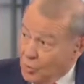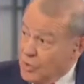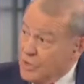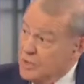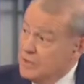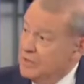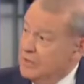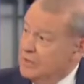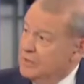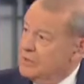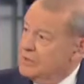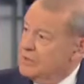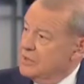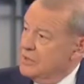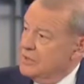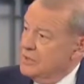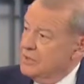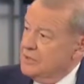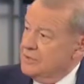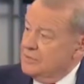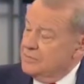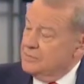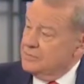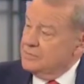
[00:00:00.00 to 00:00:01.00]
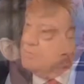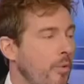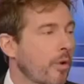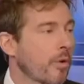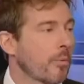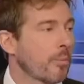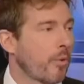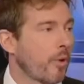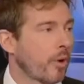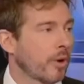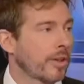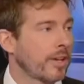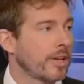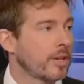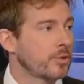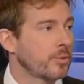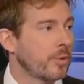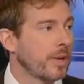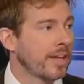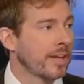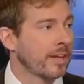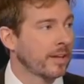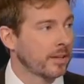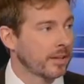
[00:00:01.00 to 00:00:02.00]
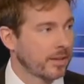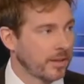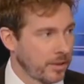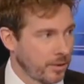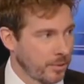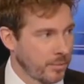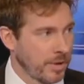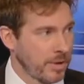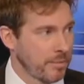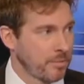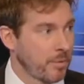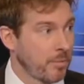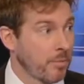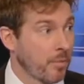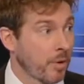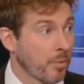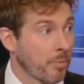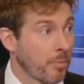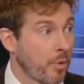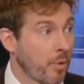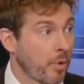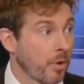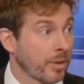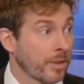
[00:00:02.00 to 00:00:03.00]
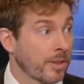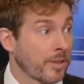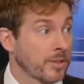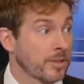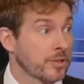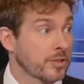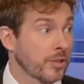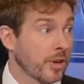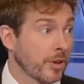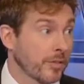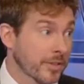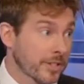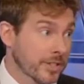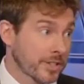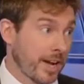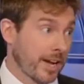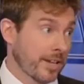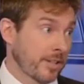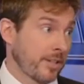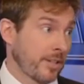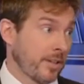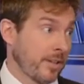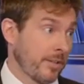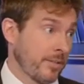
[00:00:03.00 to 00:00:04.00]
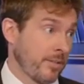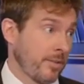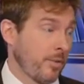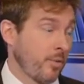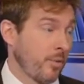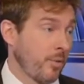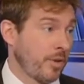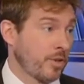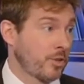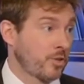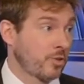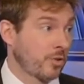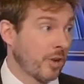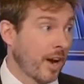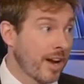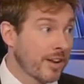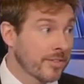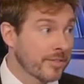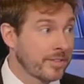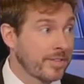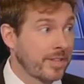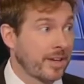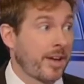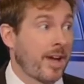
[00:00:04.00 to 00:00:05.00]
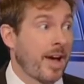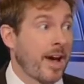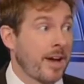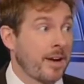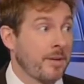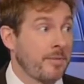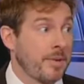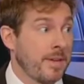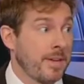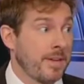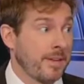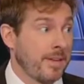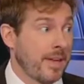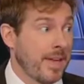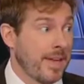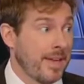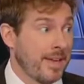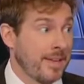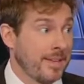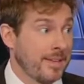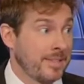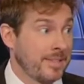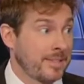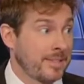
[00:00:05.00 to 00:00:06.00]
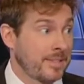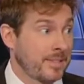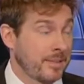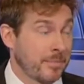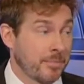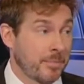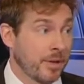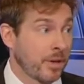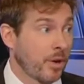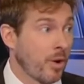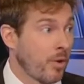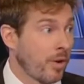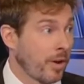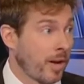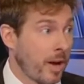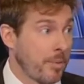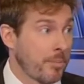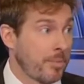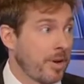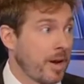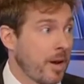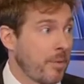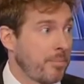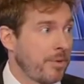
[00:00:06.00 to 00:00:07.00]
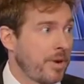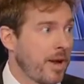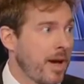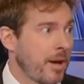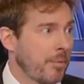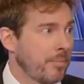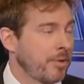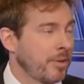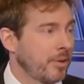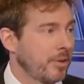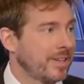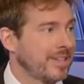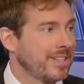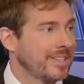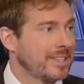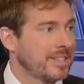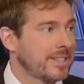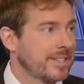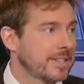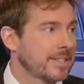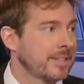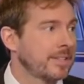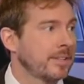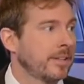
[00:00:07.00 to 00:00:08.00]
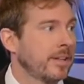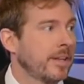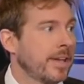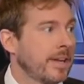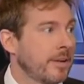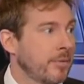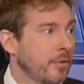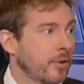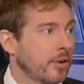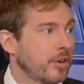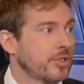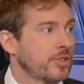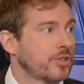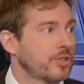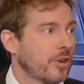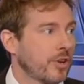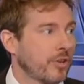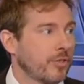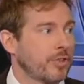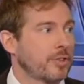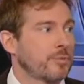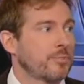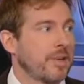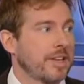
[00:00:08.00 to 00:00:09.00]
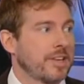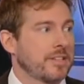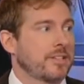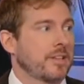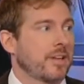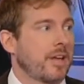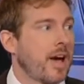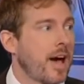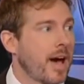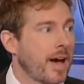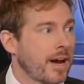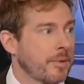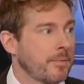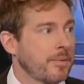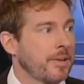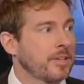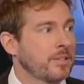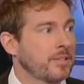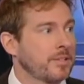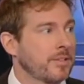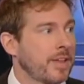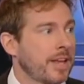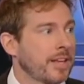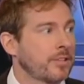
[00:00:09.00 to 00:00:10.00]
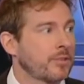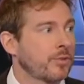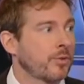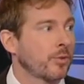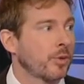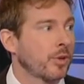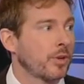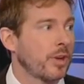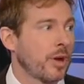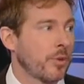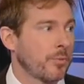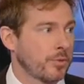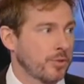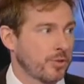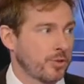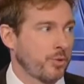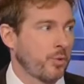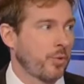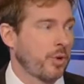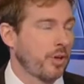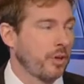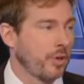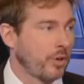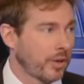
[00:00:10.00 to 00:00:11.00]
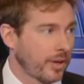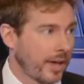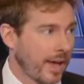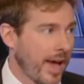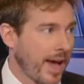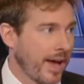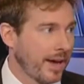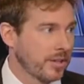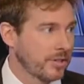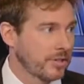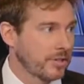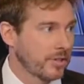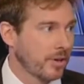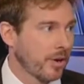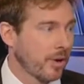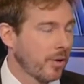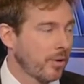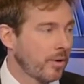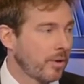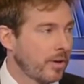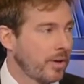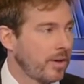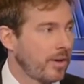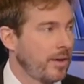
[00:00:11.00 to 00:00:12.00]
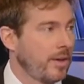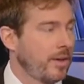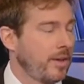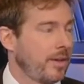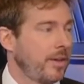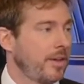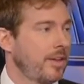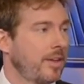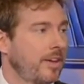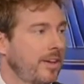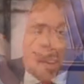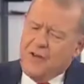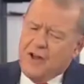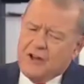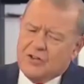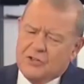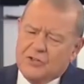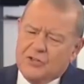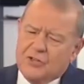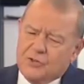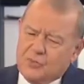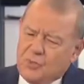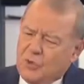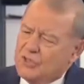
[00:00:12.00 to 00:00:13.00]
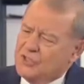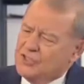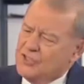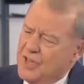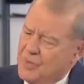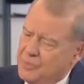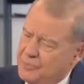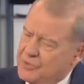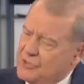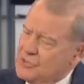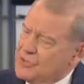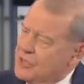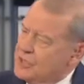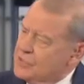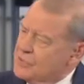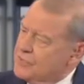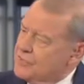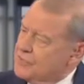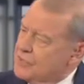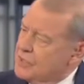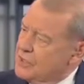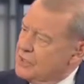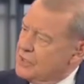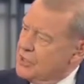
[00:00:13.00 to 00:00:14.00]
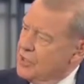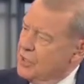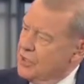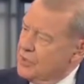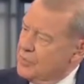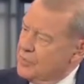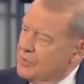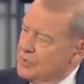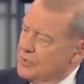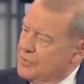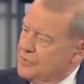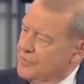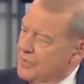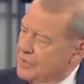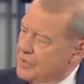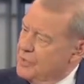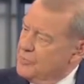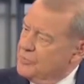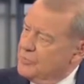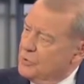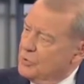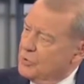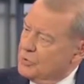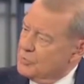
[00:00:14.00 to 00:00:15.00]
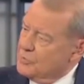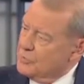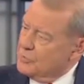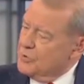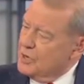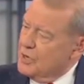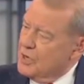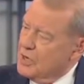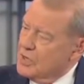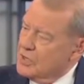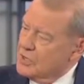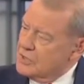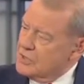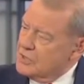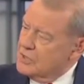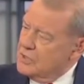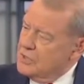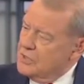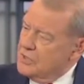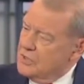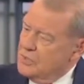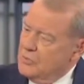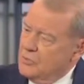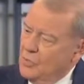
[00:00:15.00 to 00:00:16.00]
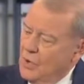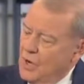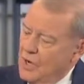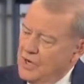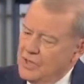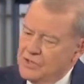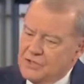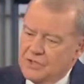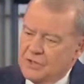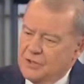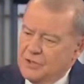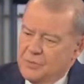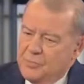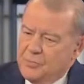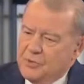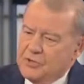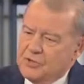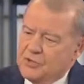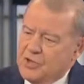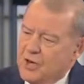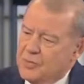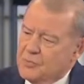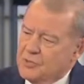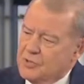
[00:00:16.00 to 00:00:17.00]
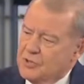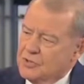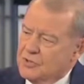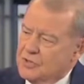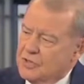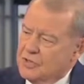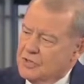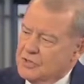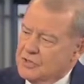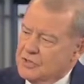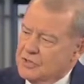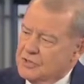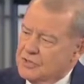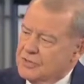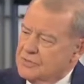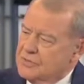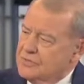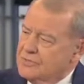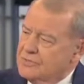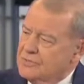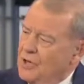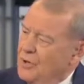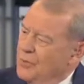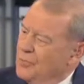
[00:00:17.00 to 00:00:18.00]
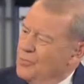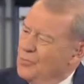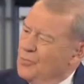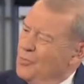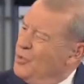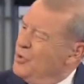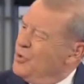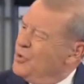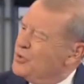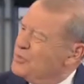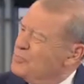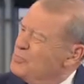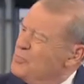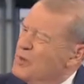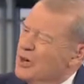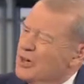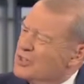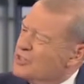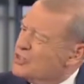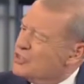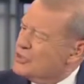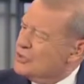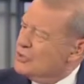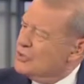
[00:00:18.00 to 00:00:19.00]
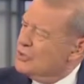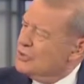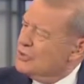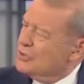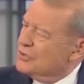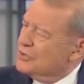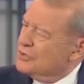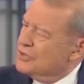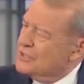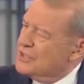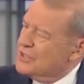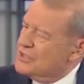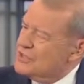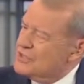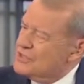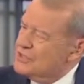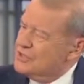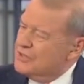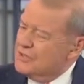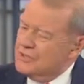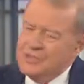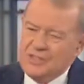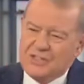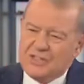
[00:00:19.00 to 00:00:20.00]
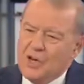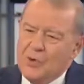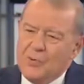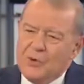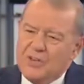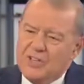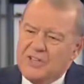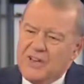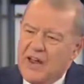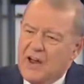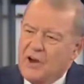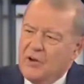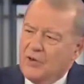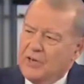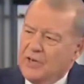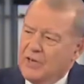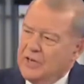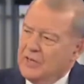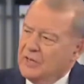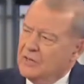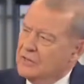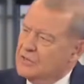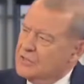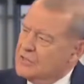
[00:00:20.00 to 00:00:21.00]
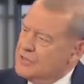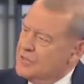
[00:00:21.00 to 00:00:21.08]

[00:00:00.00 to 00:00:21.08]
weakening? Well, more importantly, it is weakening a little bit. But more importantly, the service sector, which drives the economy, has been going up and up and up, you know, consistently. And we're a service-based economy. So that's the real numbers you want to look at. So, but if it, look, if manufacturing is, what, ten percent of the economy, a very important part, why is there a perception that it's not worth much or that it's, not, it's going downhill or